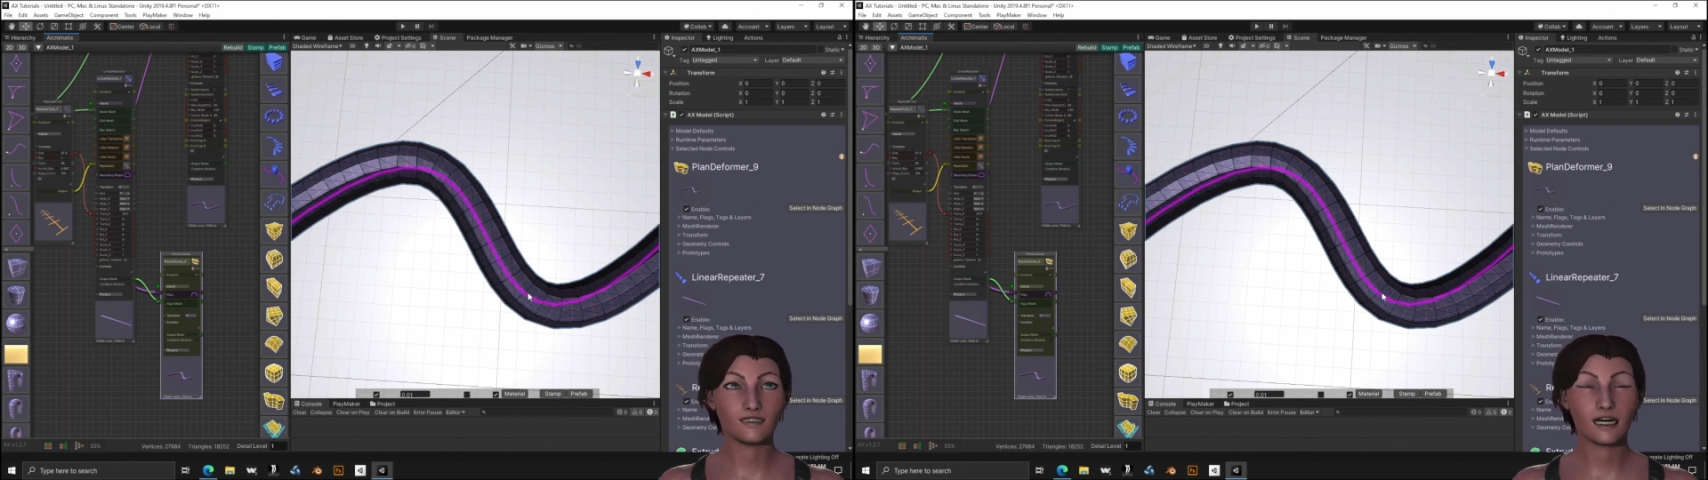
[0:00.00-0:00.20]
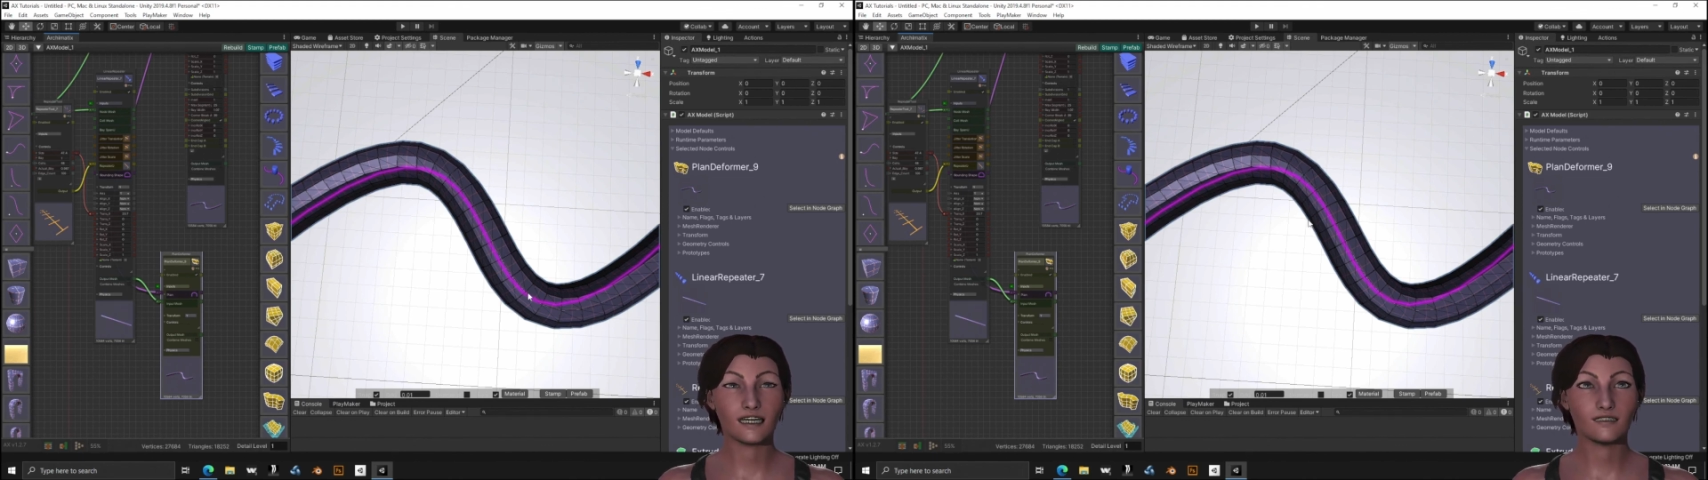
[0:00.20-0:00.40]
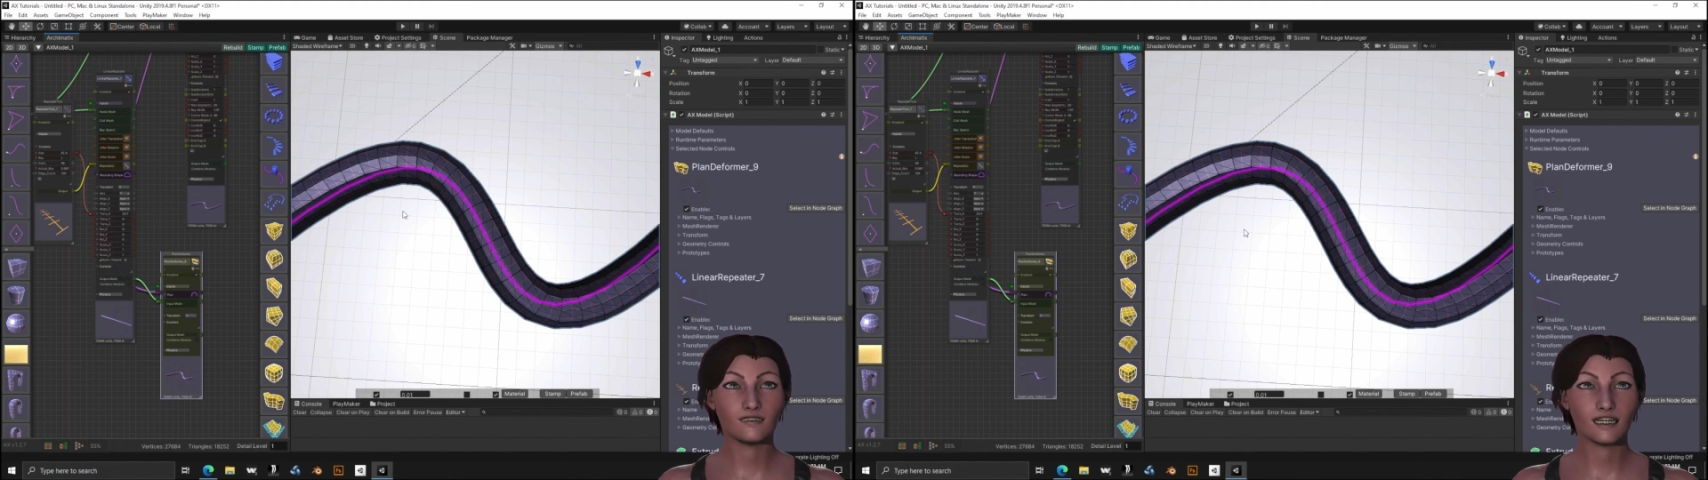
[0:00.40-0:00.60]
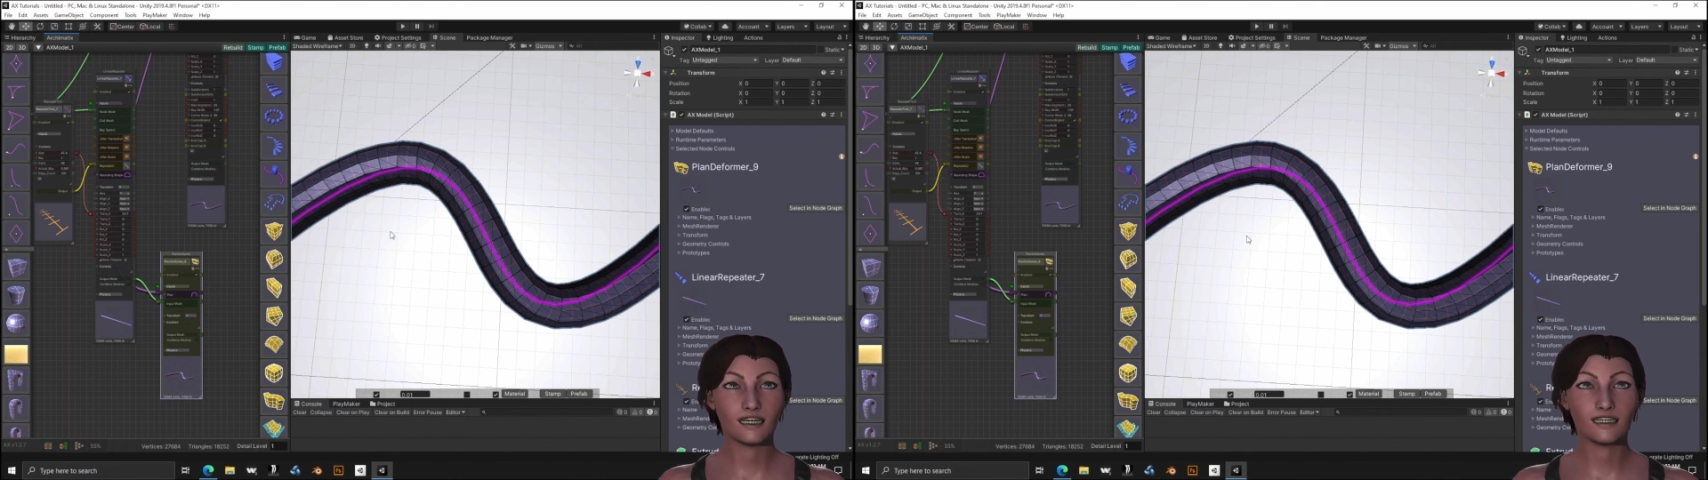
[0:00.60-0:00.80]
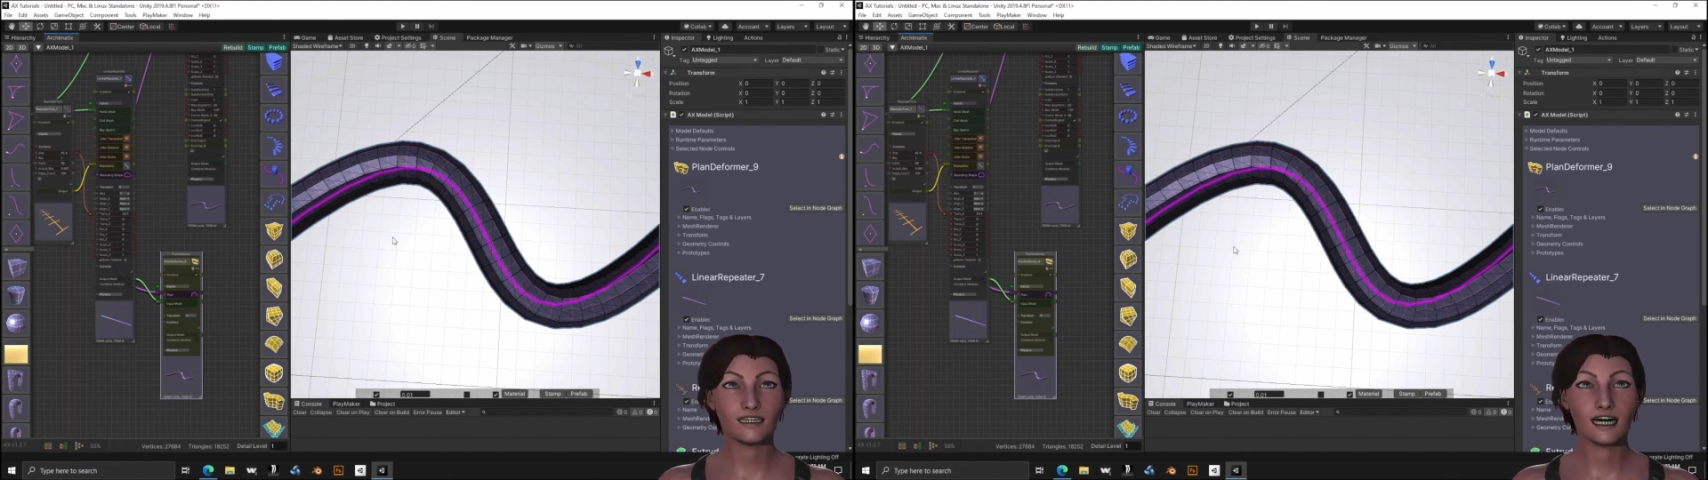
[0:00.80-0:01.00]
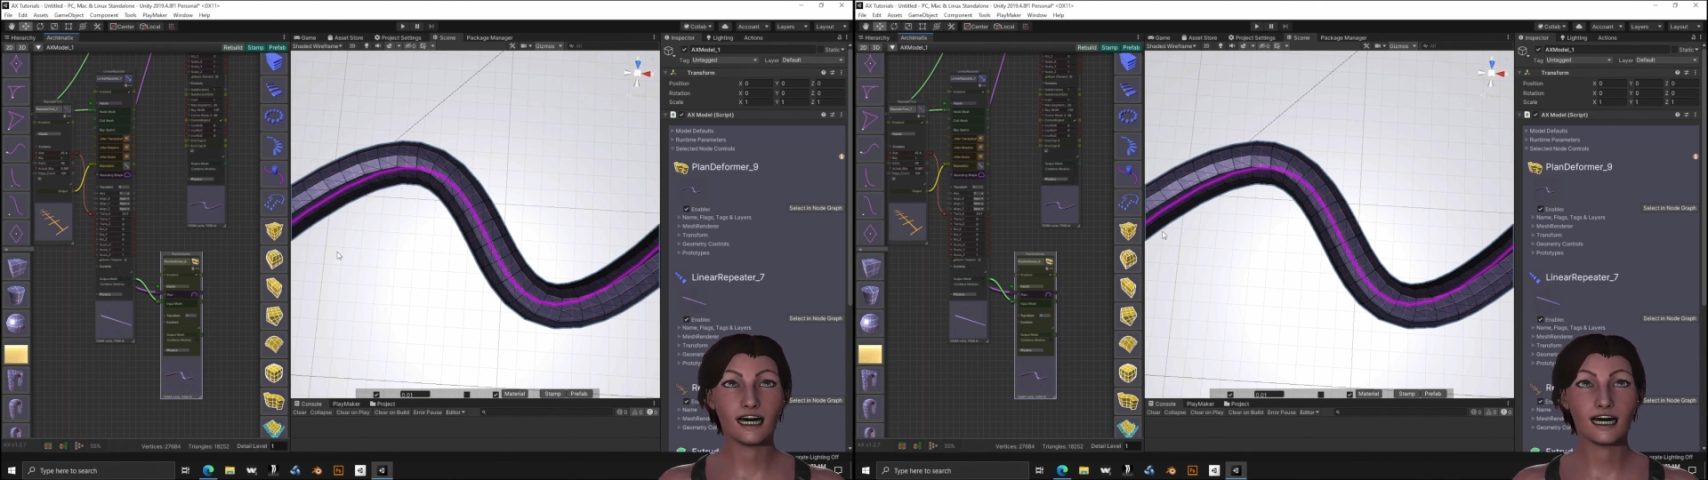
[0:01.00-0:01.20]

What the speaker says: is being constructed,